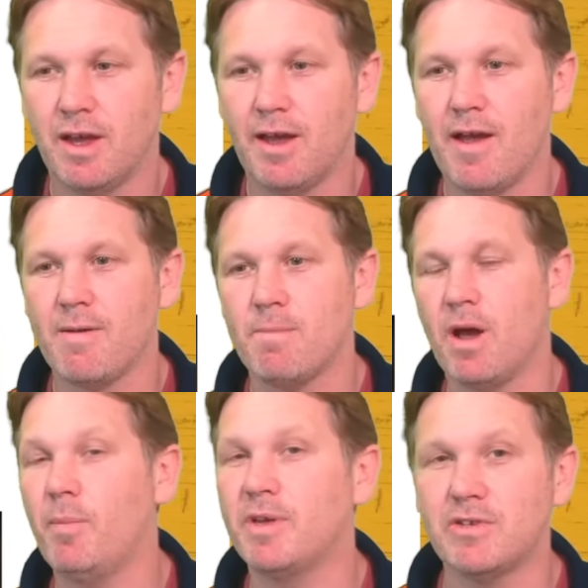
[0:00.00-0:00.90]

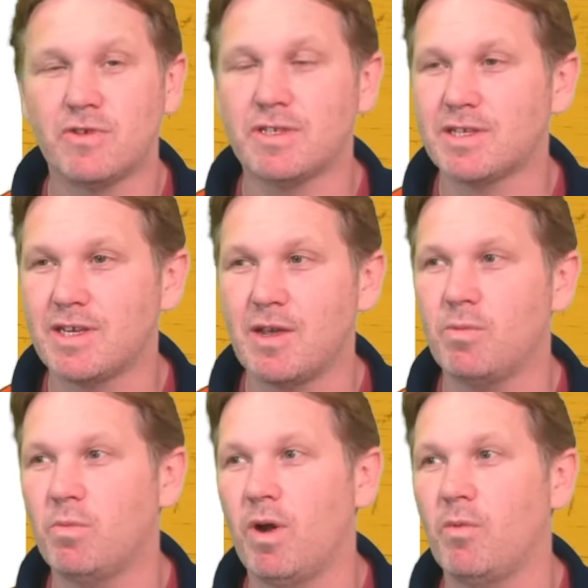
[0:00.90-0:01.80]
I'll be interested to see
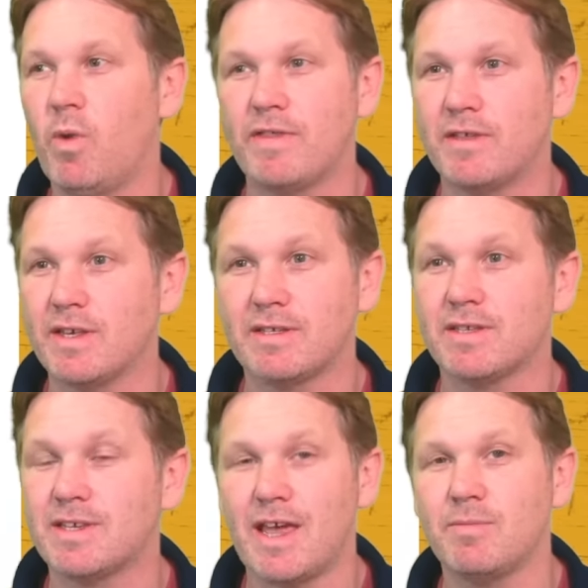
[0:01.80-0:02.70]
whether there's the
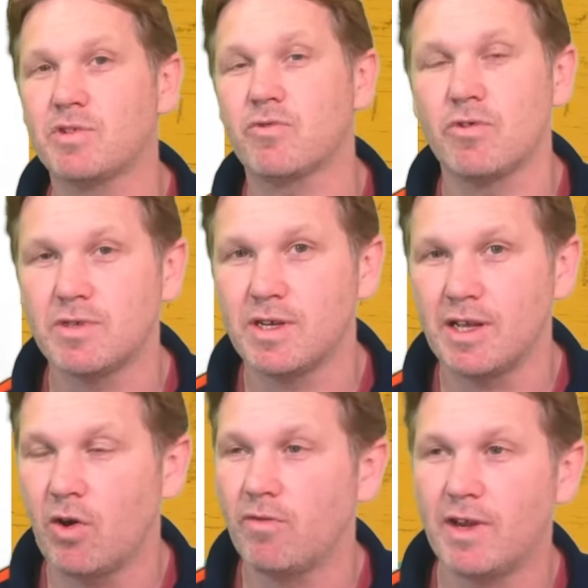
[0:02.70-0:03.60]
same scrutiny
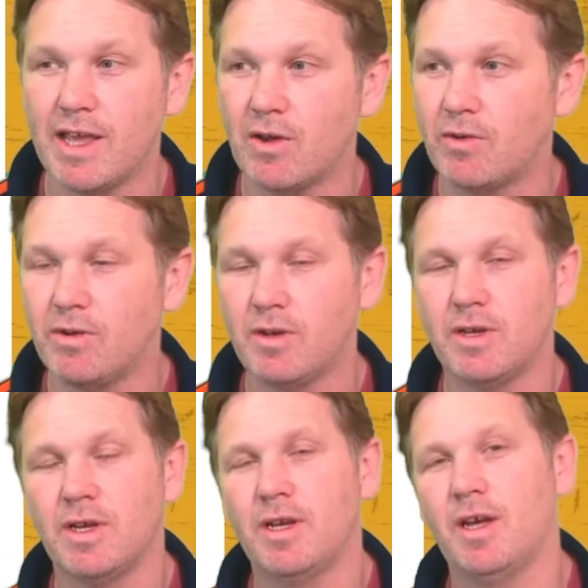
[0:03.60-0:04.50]
of Leon.
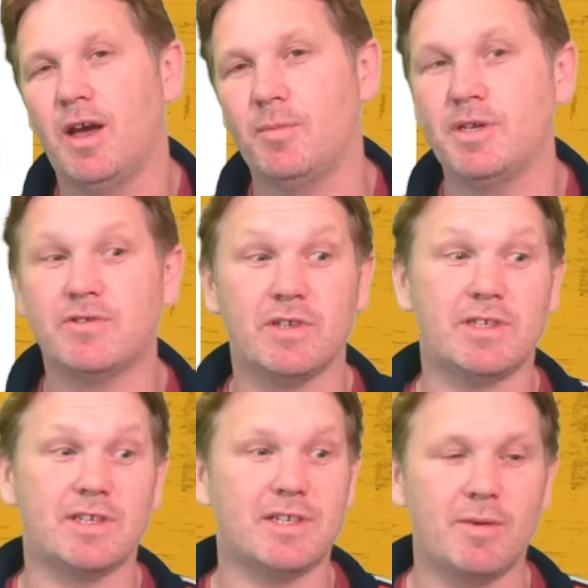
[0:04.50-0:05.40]
I'd be interested
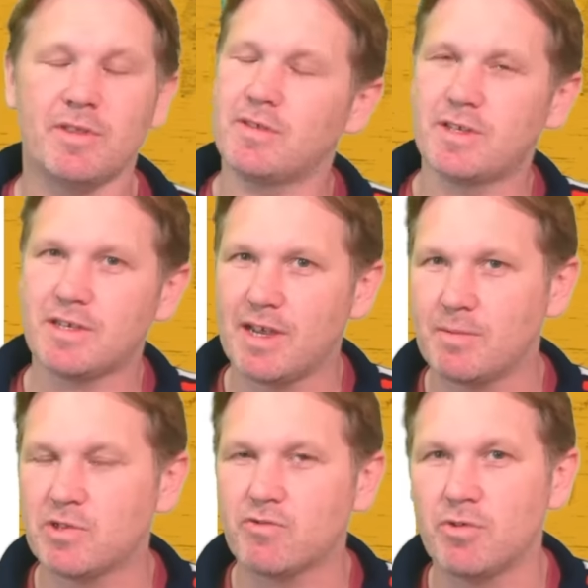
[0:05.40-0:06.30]
to see whether there's the same
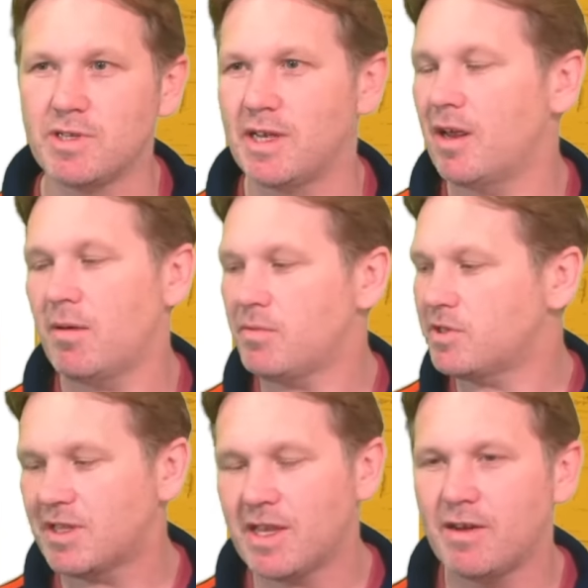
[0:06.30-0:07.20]
scrutiny. I'm
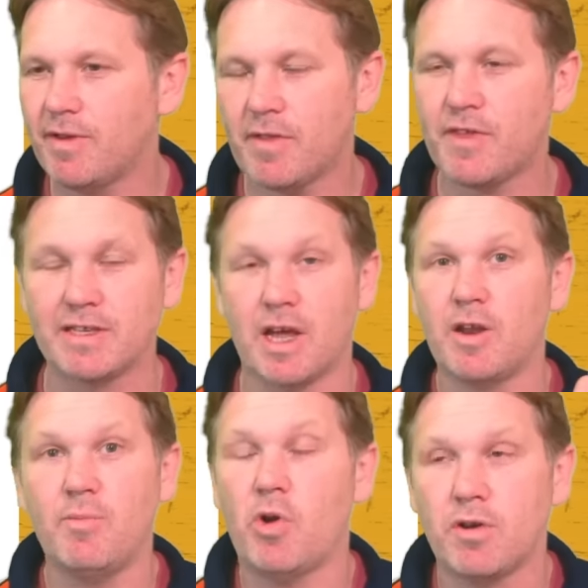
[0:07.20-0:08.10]
just thinking of other things. And
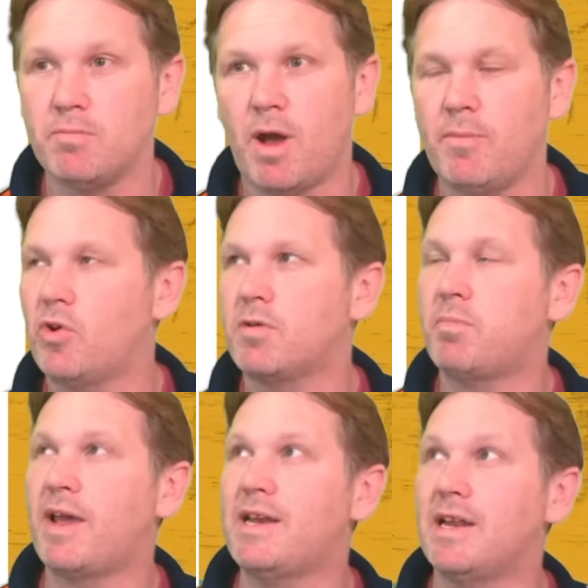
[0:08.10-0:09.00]
I'm not
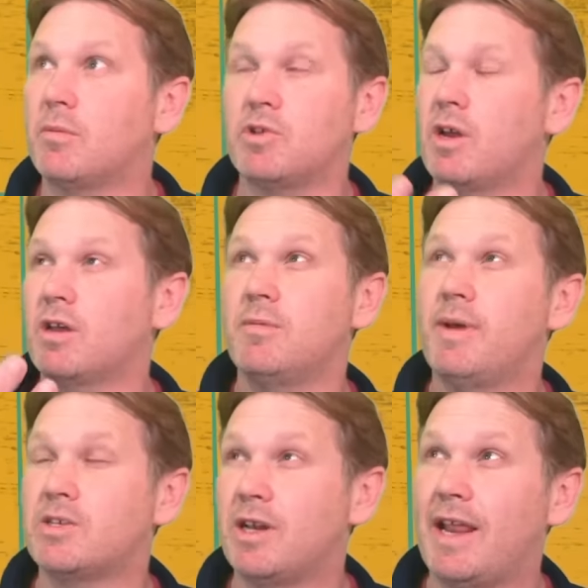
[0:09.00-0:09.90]
complaining. I'm going to
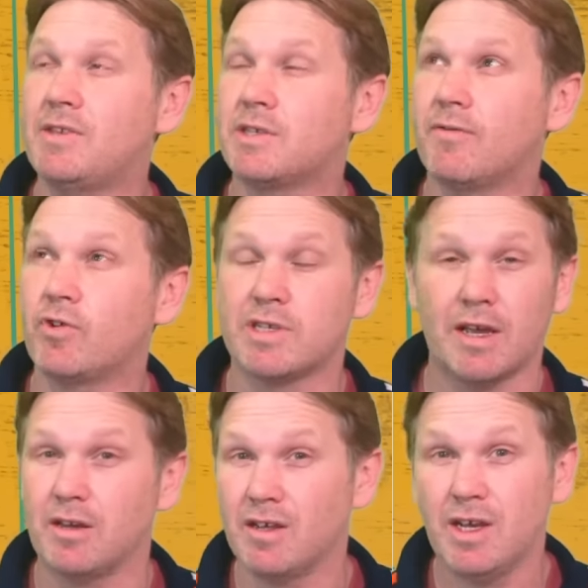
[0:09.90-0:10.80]
mention Leinster for a
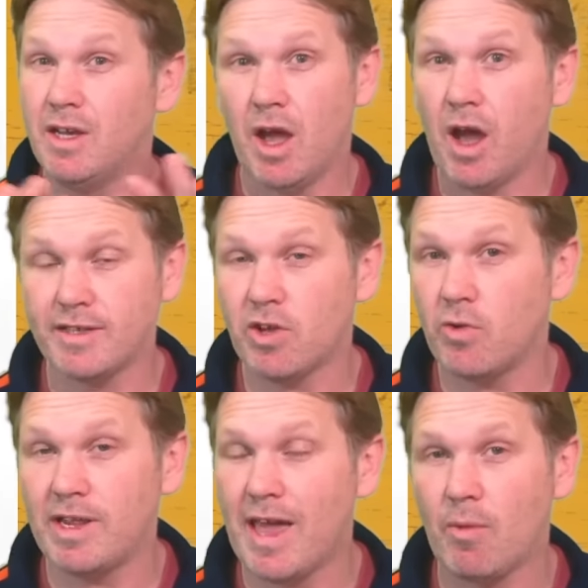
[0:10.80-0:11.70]
second. I
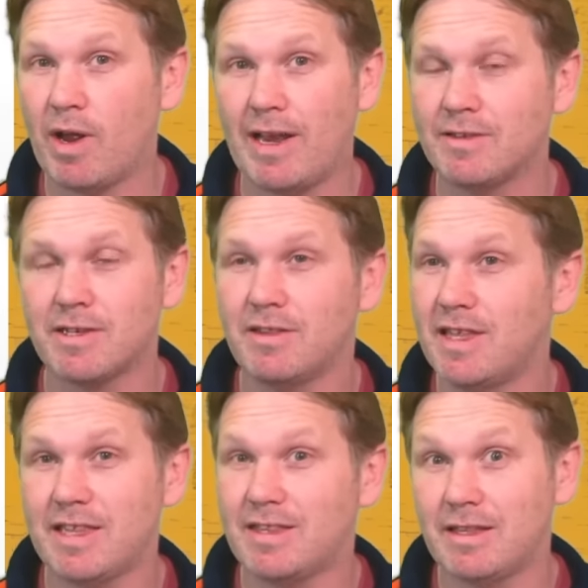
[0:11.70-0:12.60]
totally get why Leinster
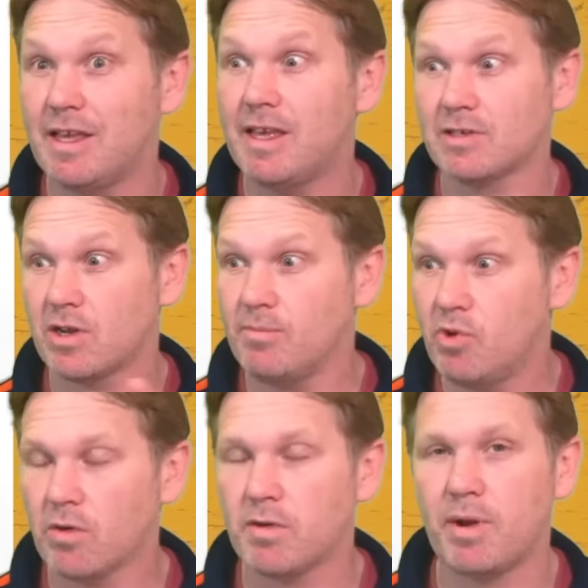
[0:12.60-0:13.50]
did this. I'm
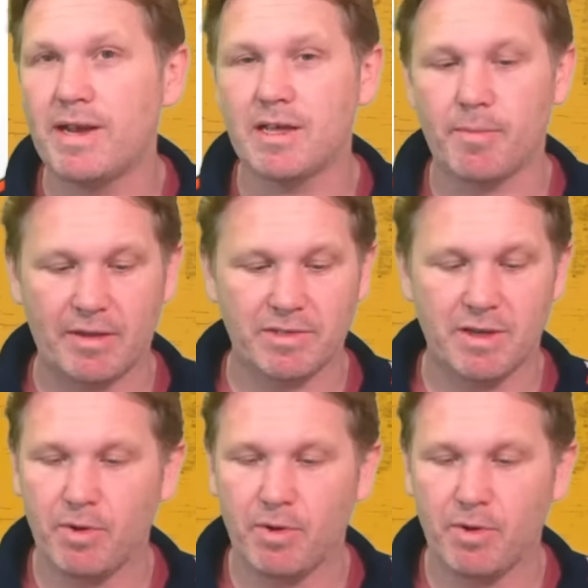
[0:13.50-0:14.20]
not complaining about it.